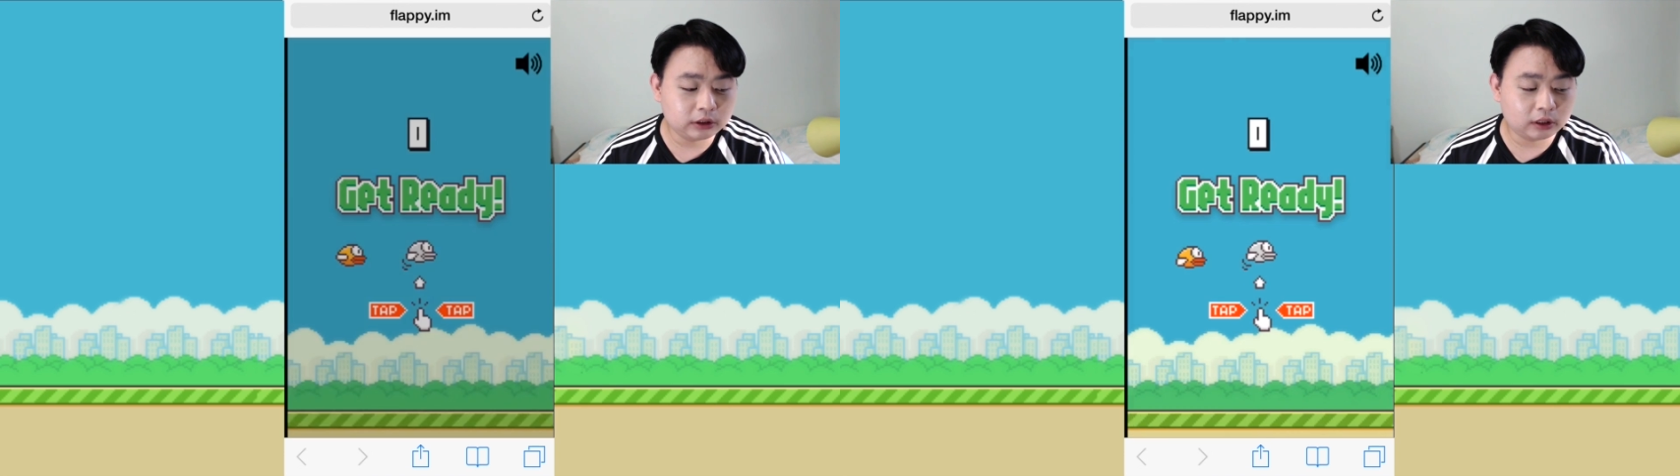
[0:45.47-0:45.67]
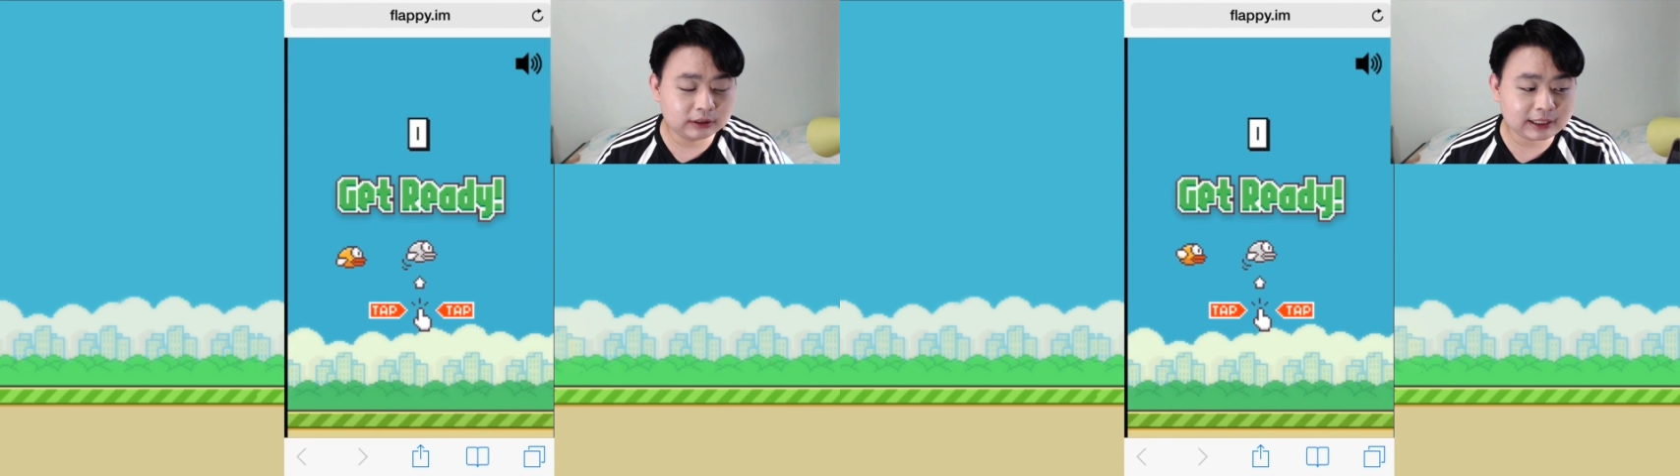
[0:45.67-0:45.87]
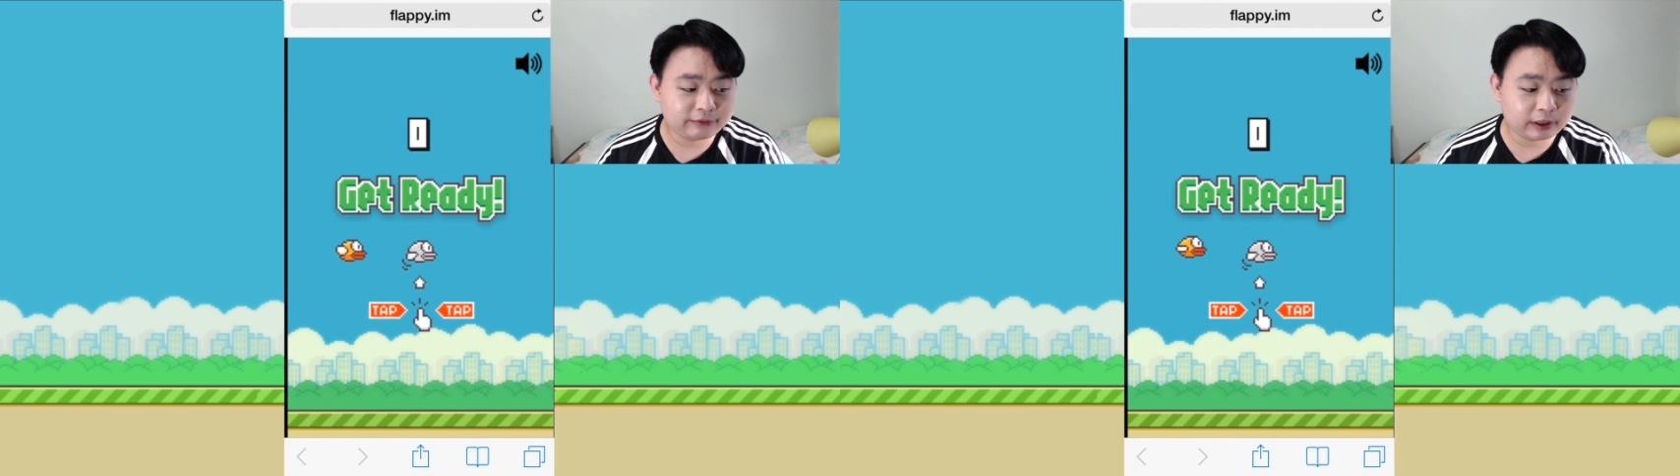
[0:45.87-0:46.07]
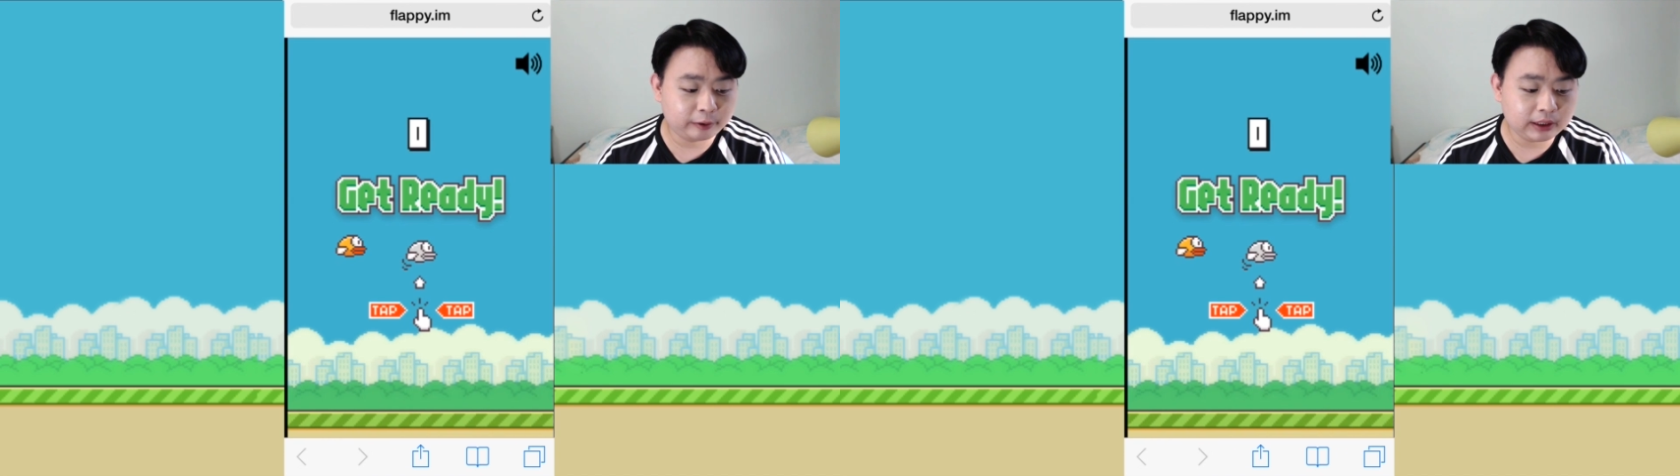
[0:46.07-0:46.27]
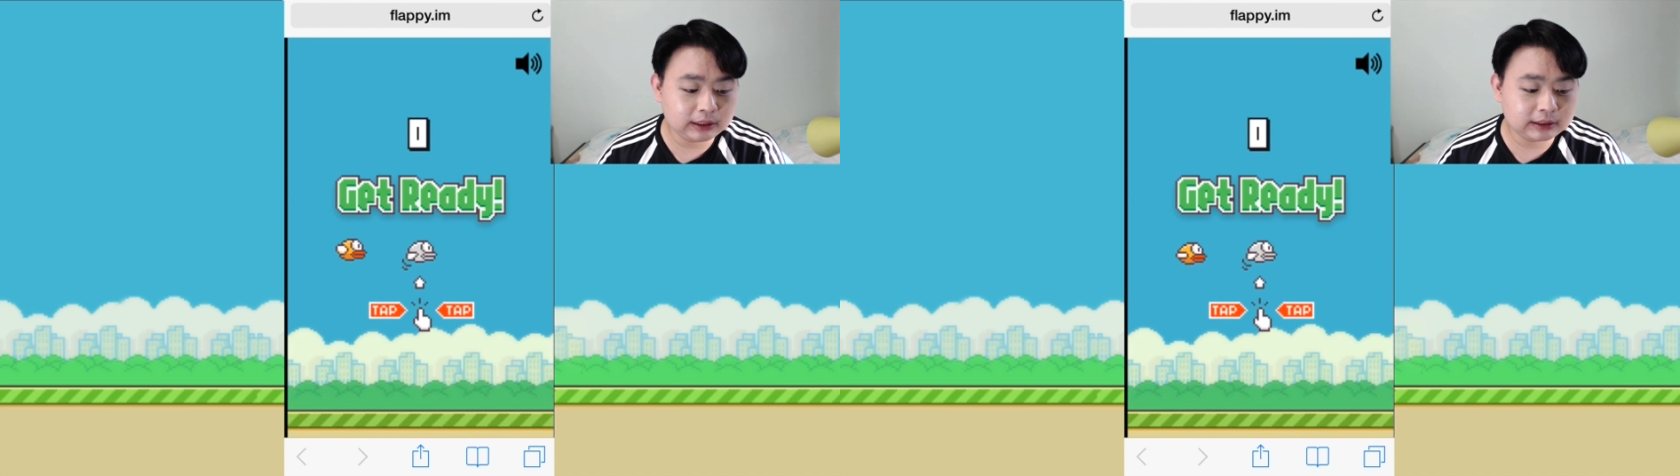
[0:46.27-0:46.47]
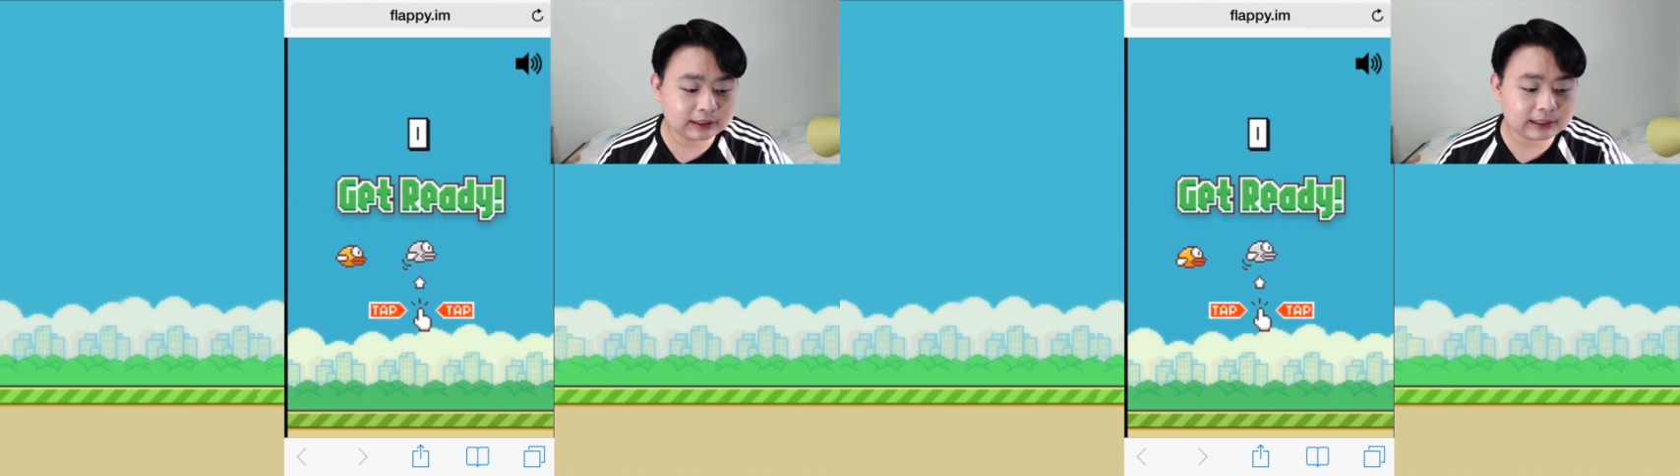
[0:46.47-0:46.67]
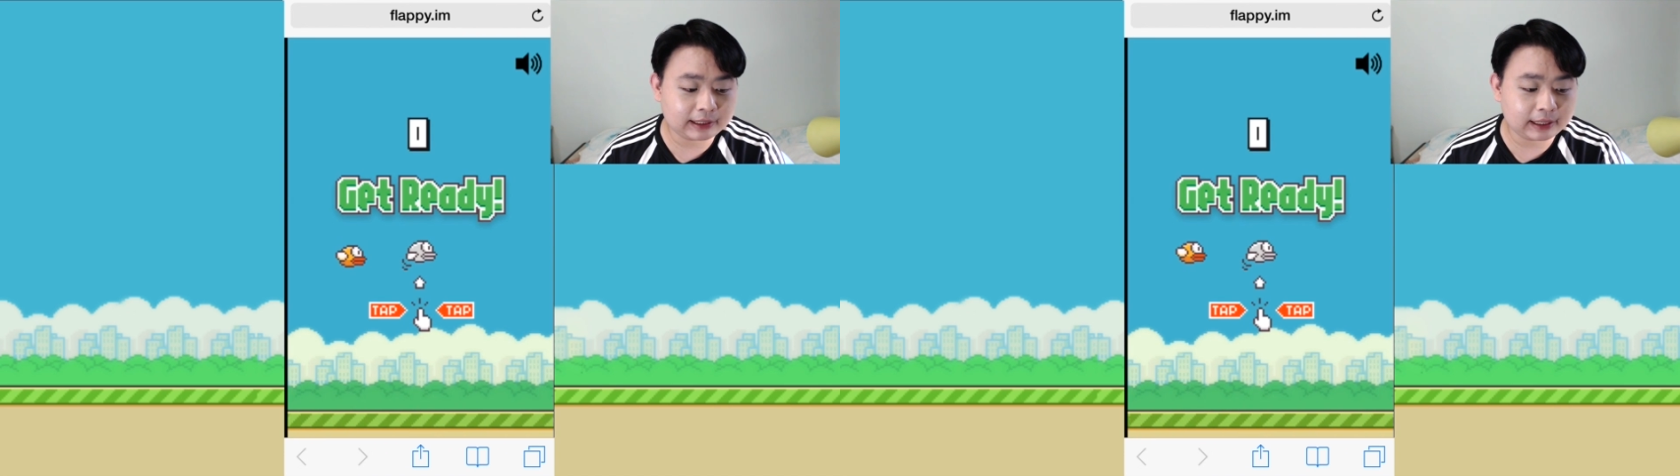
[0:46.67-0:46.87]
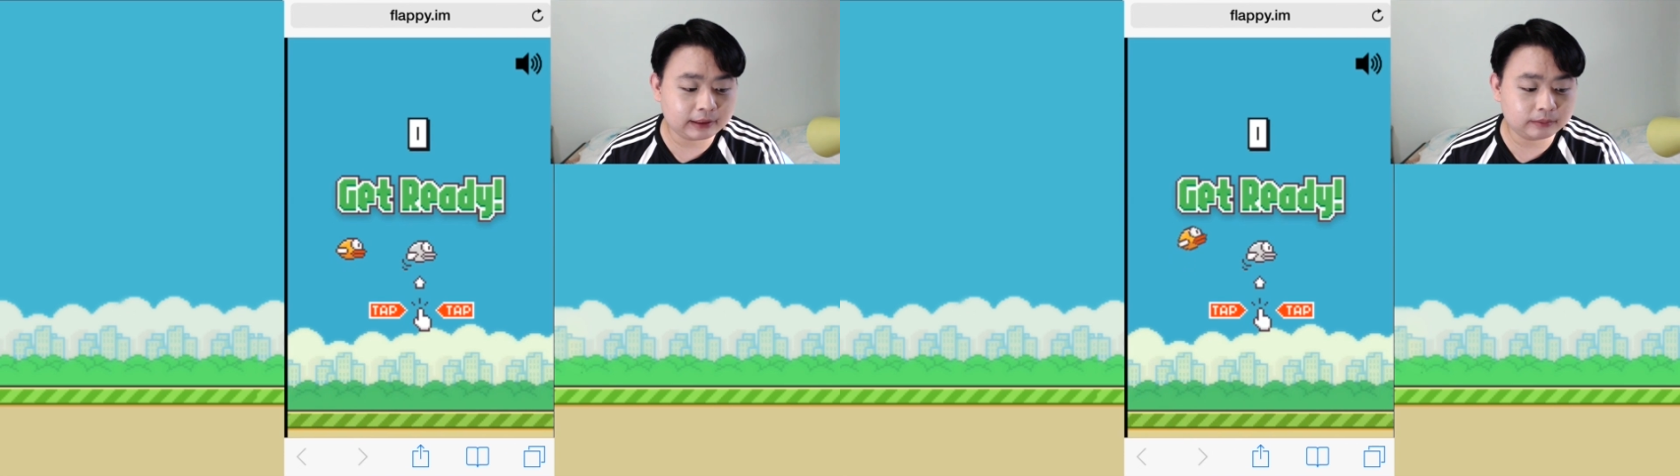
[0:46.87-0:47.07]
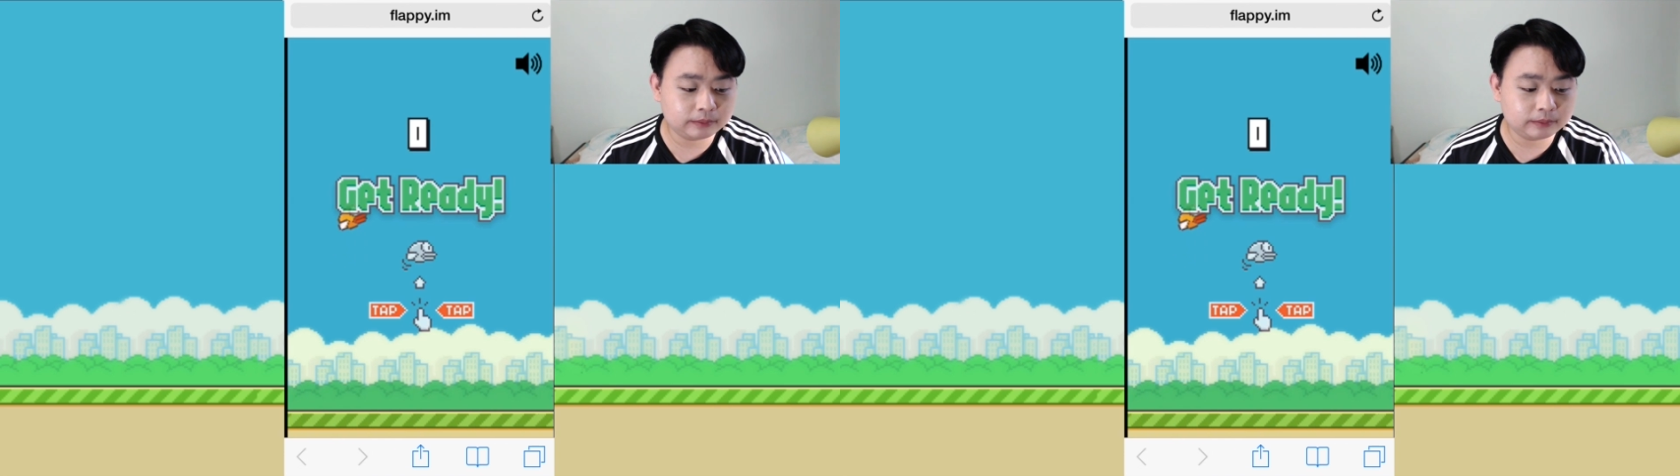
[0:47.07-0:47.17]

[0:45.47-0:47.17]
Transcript: your Safari, just like that.